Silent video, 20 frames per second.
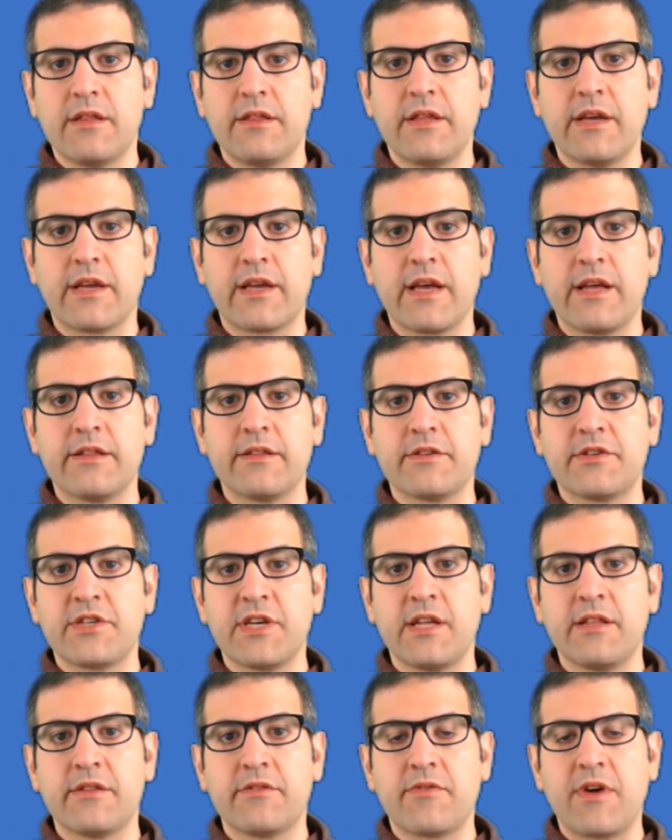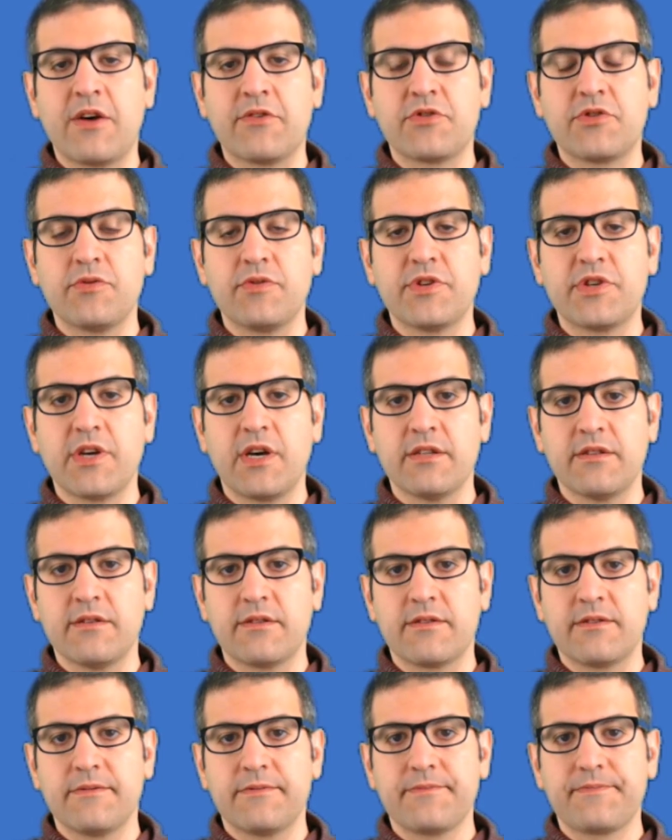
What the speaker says: They can send routes to each other.